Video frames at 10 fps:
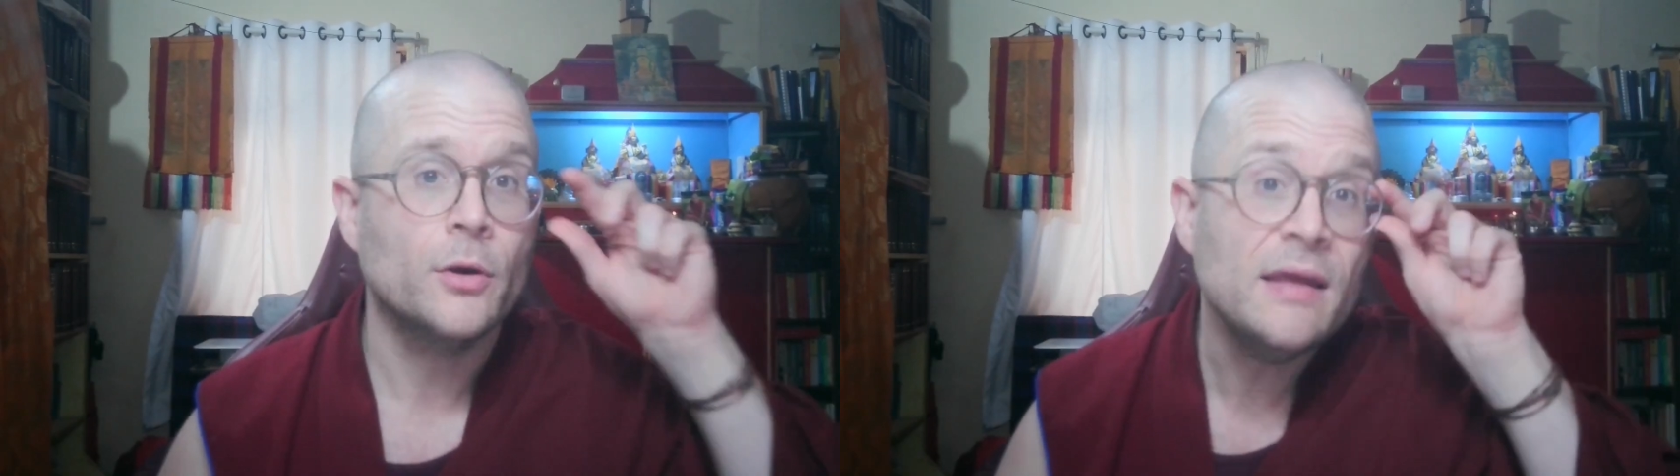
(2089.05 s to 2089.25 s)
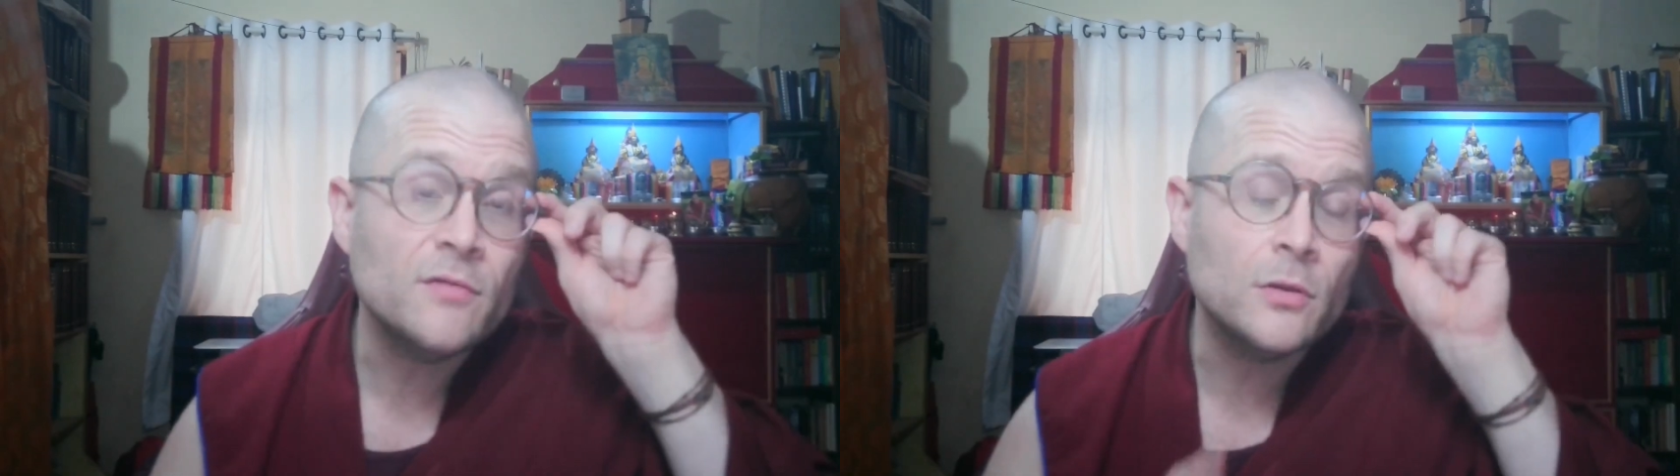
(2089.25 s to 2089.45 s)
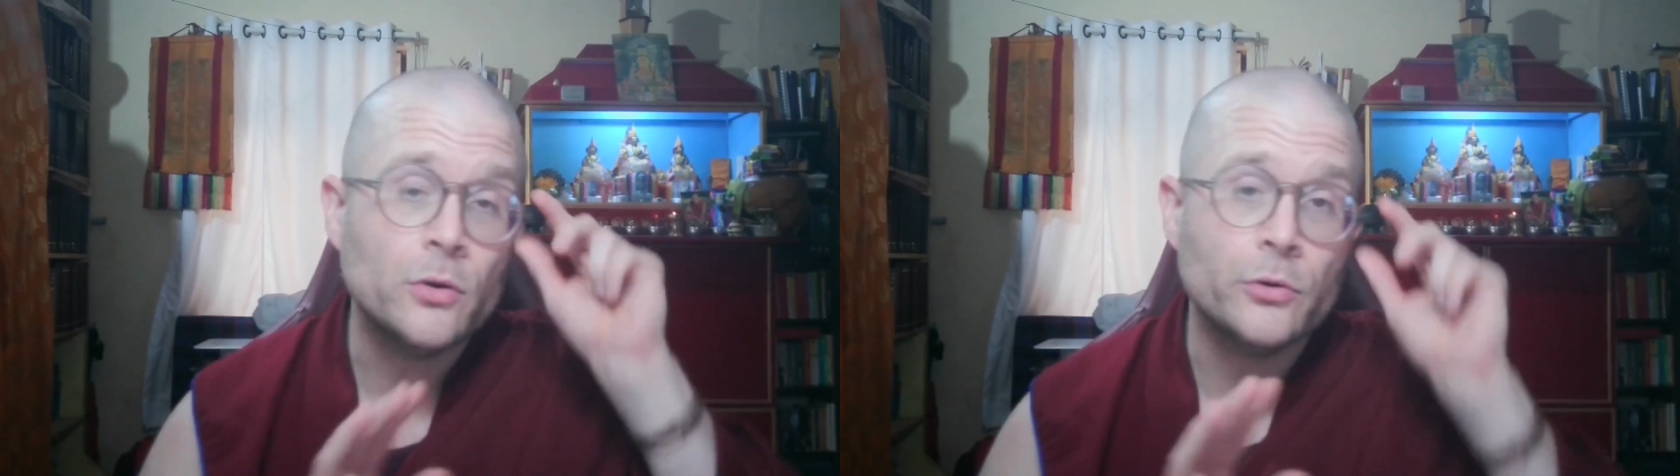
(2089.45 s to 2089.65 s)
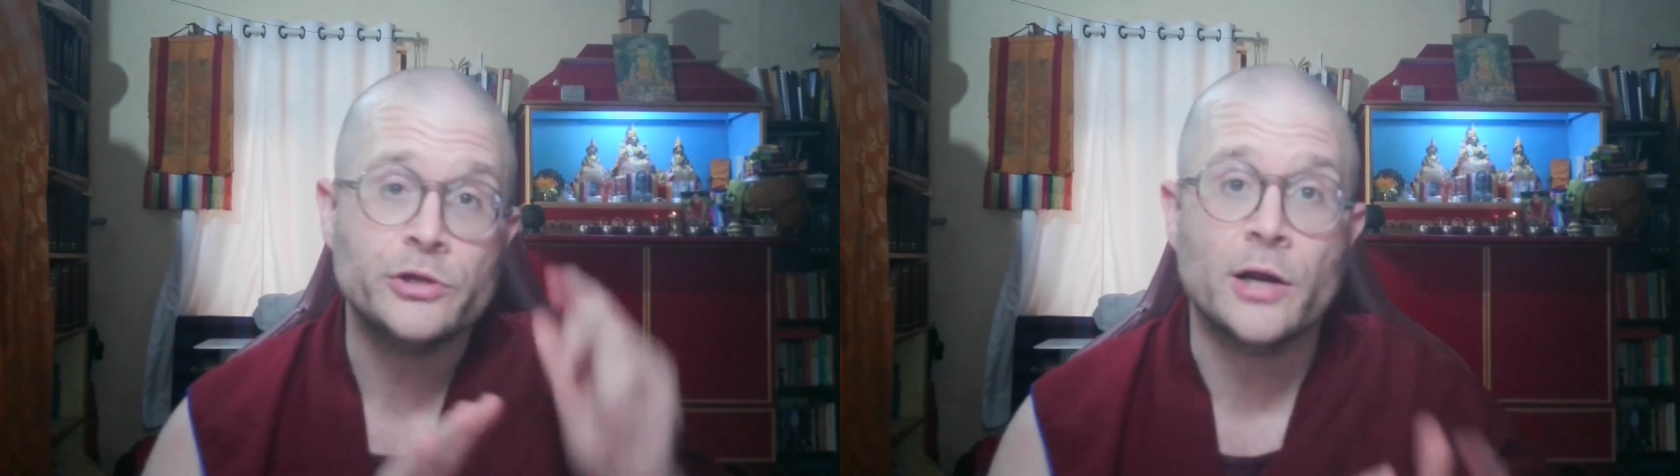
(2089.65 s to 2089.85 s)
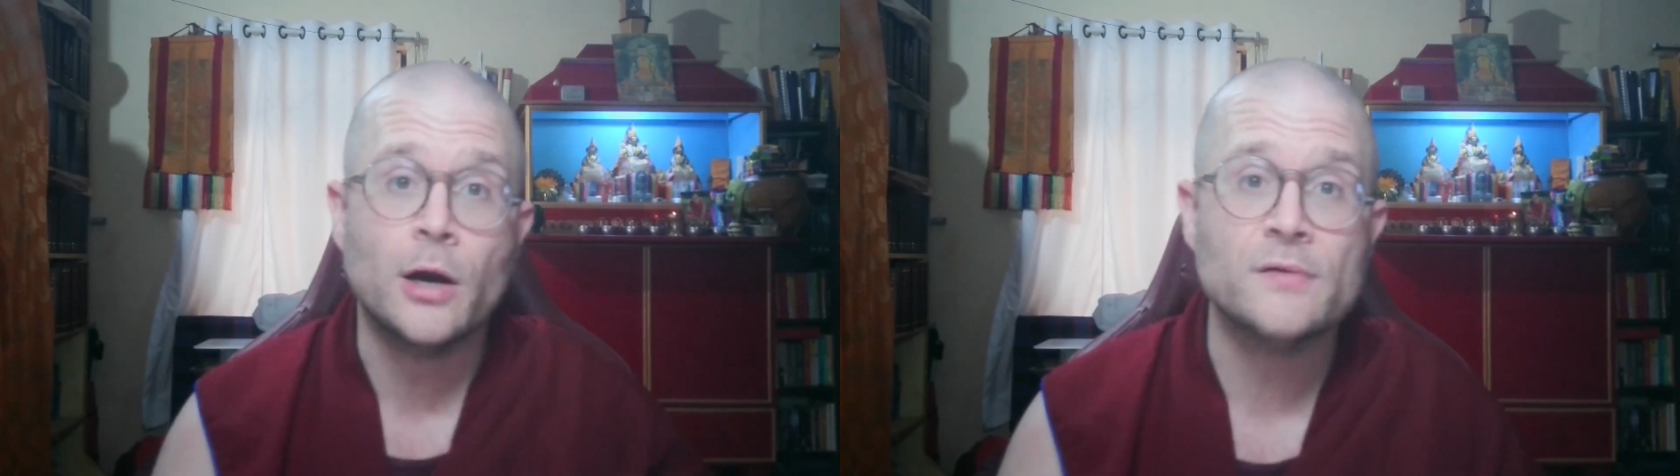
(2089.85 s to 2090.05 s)
even though
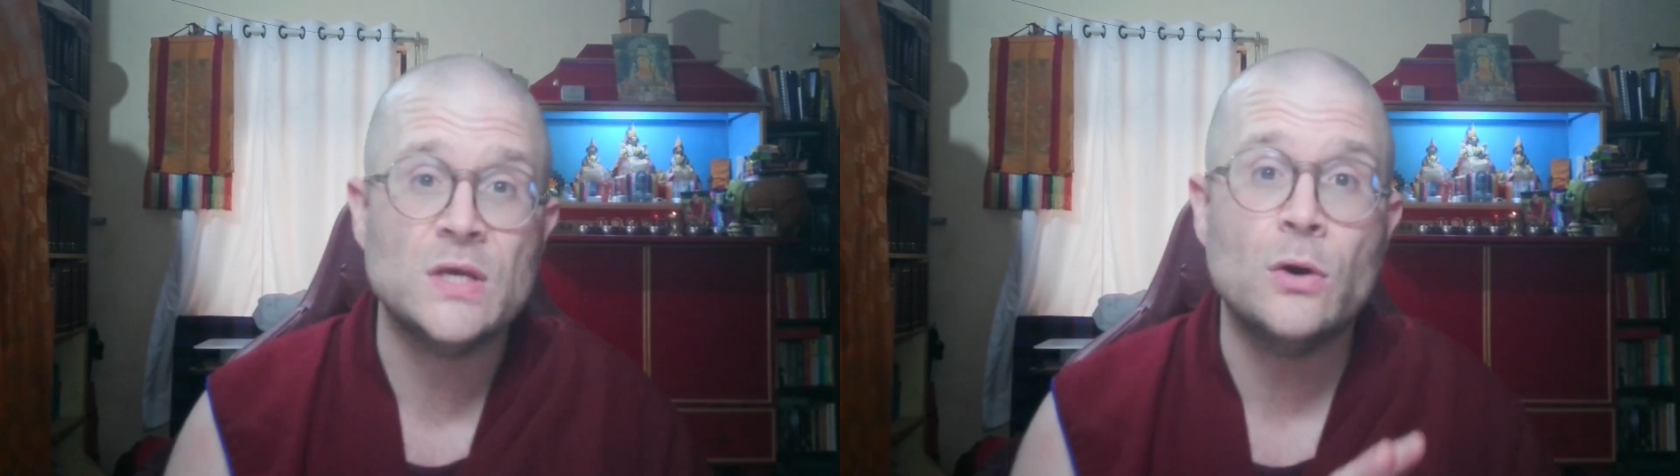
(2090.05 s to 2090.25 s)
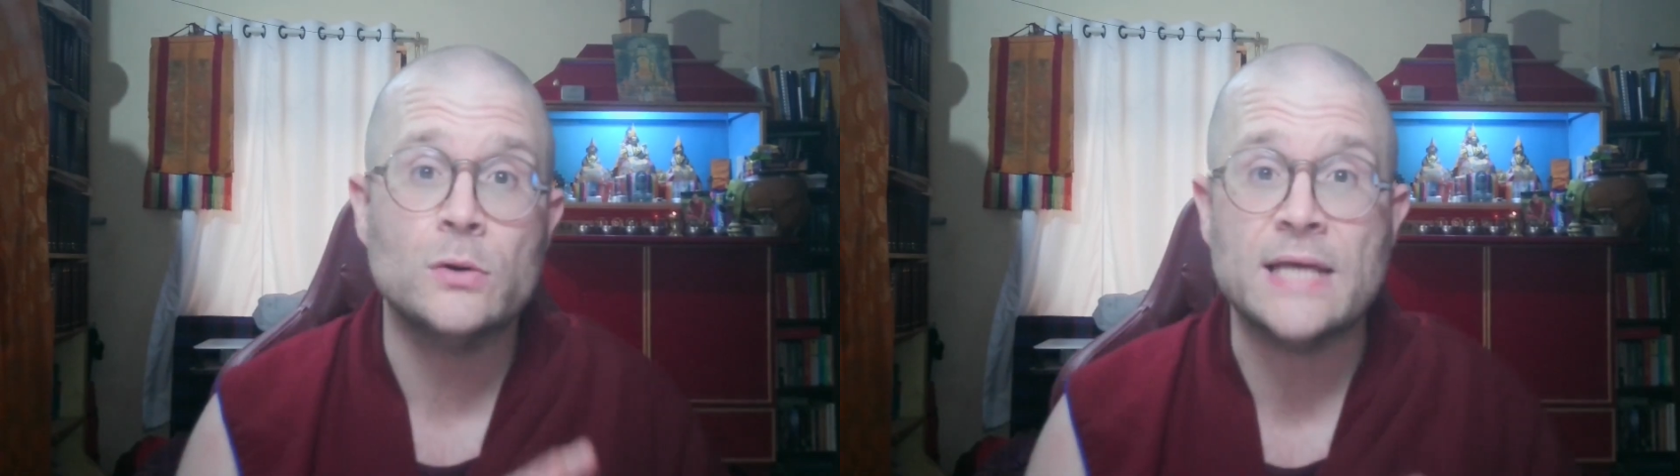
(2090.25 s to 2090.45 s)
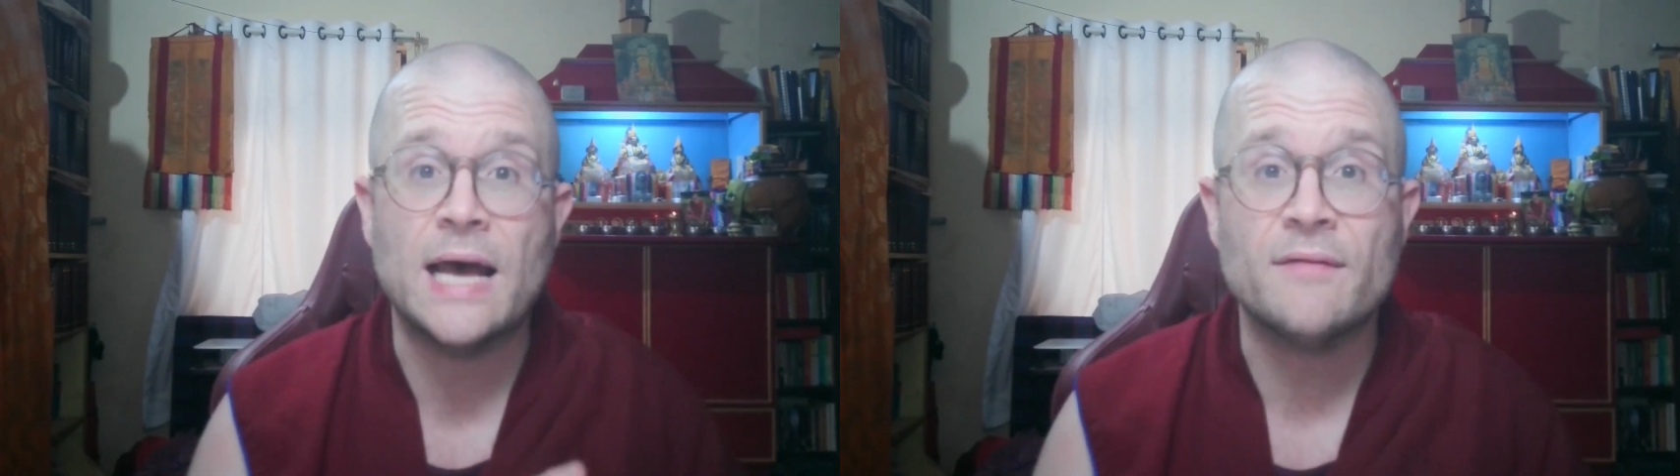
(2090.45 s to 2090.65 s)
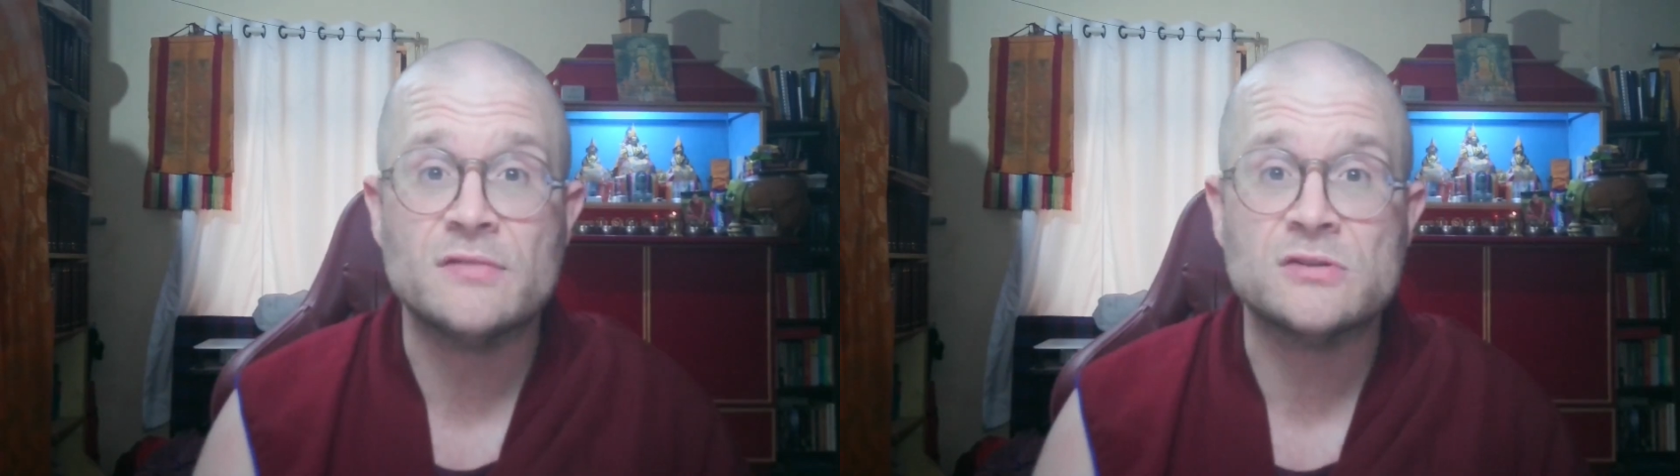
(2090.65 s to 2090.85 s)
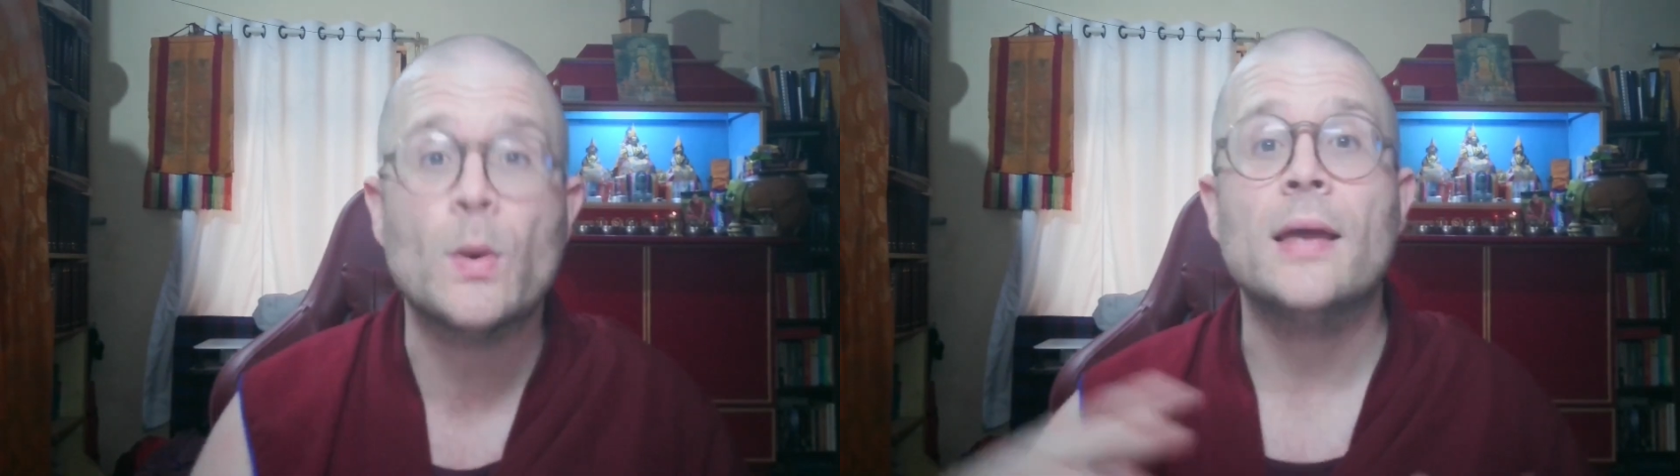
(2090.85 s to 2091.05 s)
Tchaikovsky goes out of his
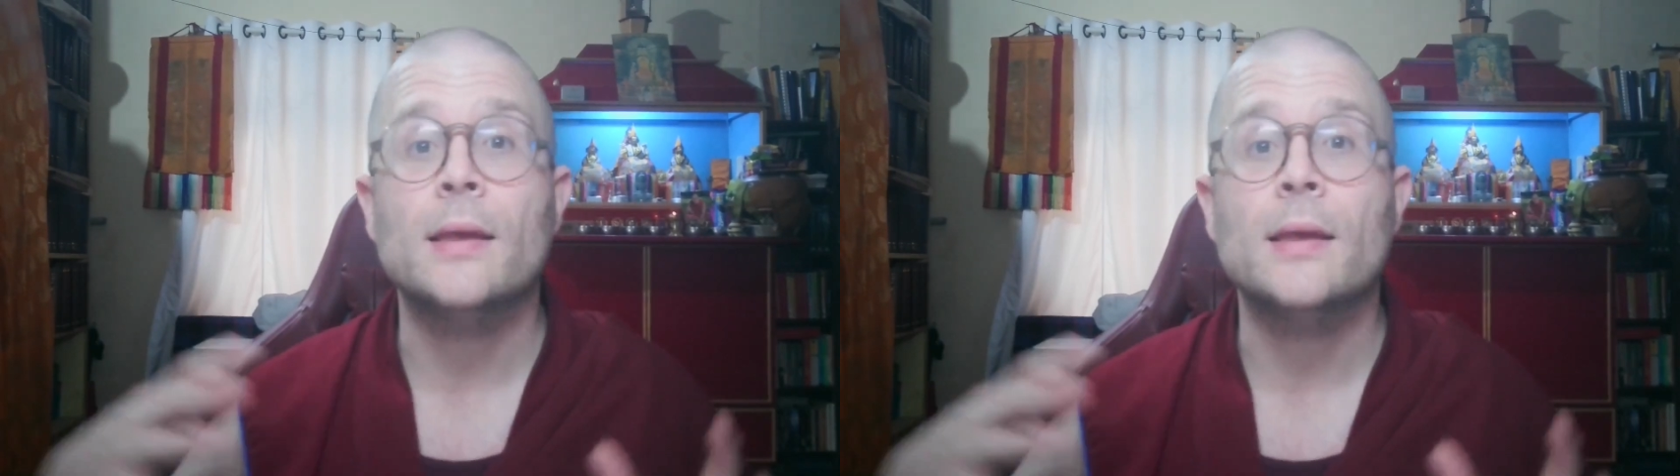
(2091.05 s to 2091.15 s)
way